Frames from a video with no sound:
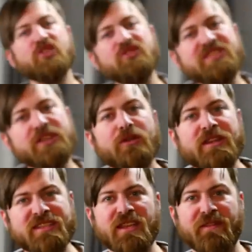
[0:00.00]
So
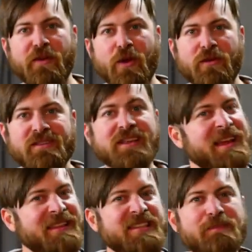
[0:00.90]
seriously, folks,
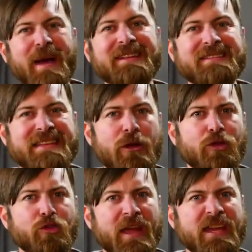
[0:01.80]
this might sound
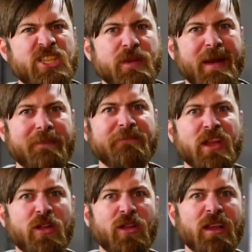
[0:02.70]
crazy, might
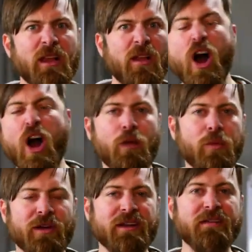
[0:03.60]
feel a little
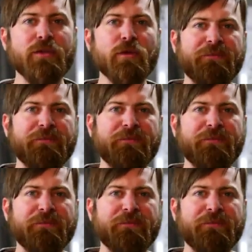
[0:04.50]
awkward. And if you're